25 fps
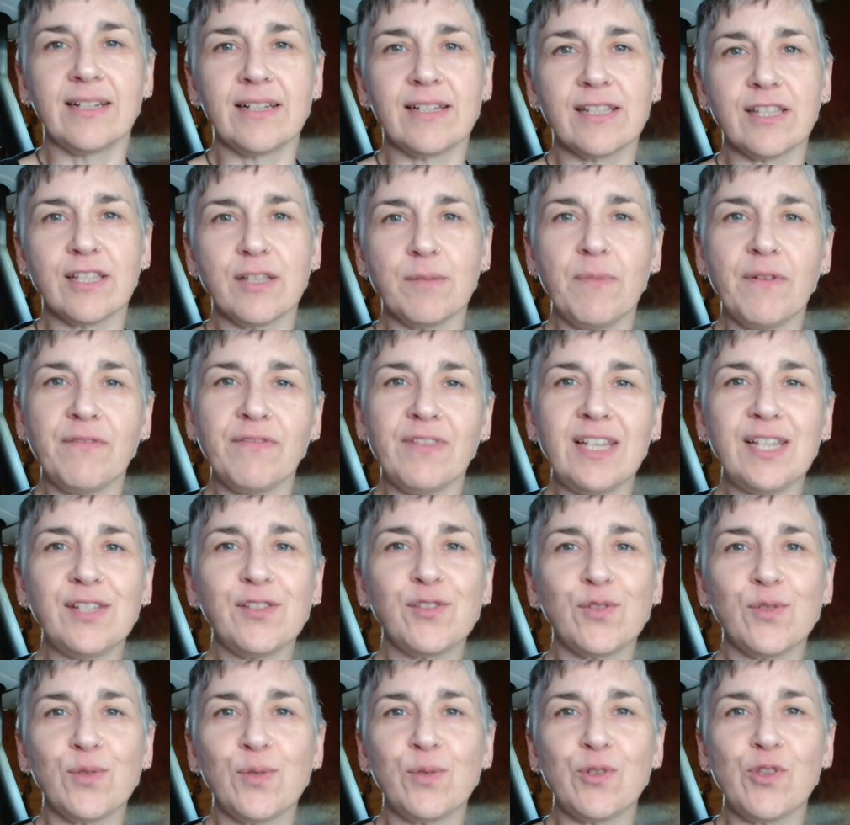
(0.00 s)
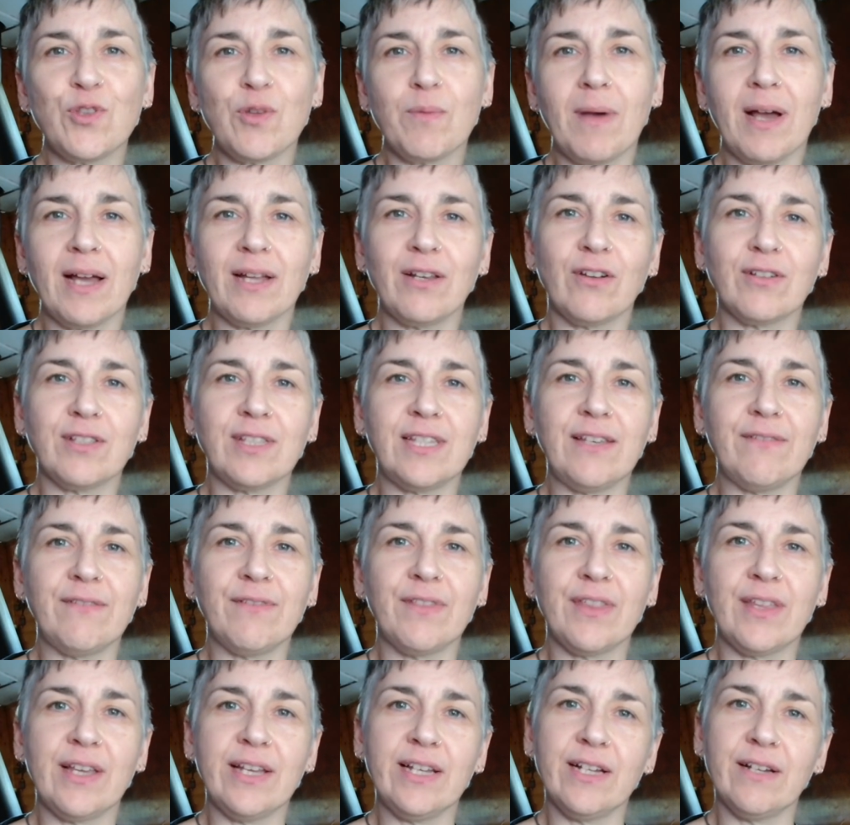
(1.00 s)
Some of these tools you might not
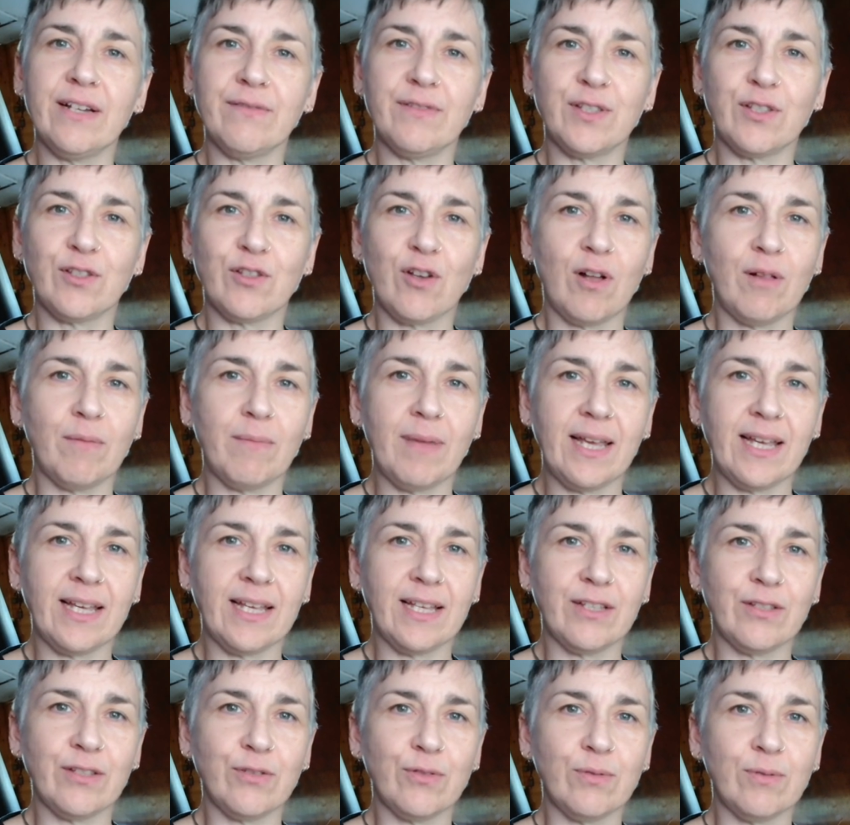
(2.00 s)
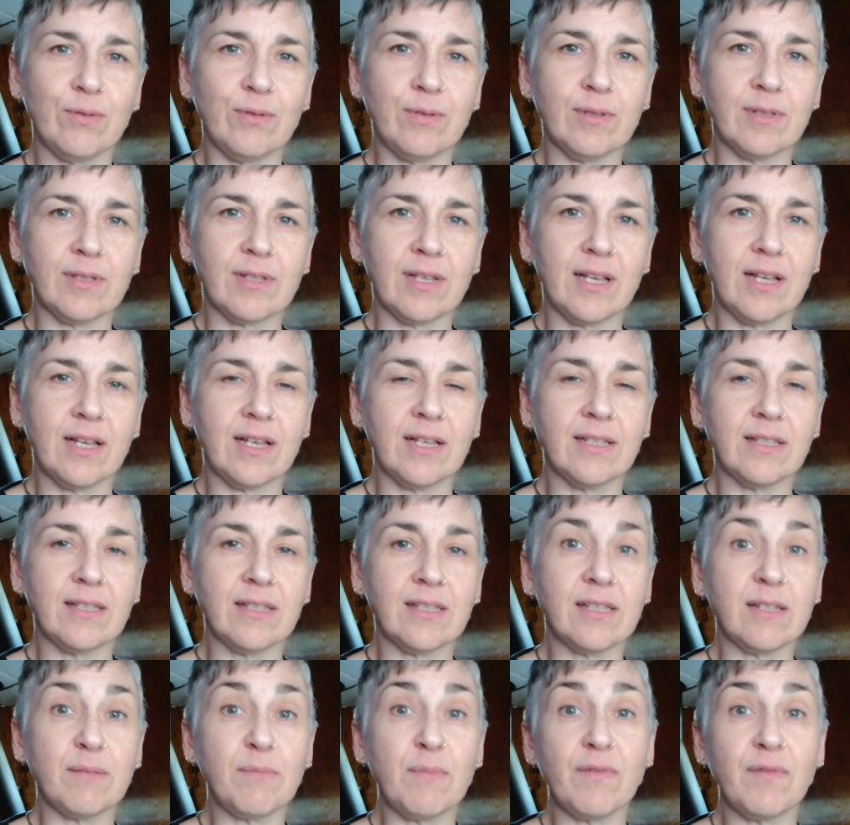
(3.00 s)
even think of as doll making tools, and
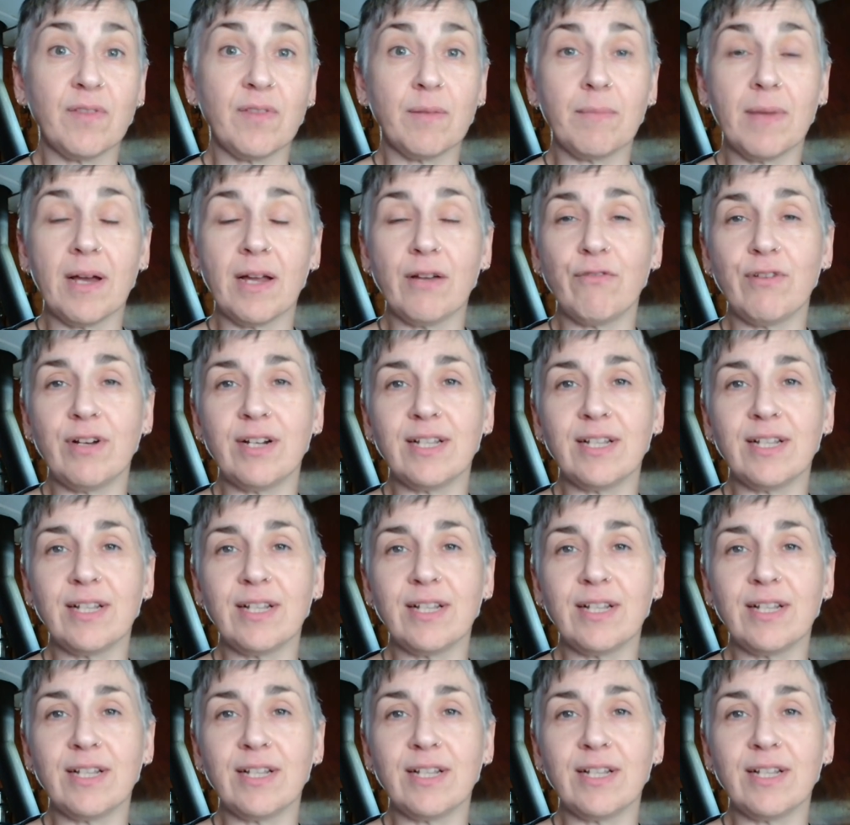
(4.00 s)
some of them might really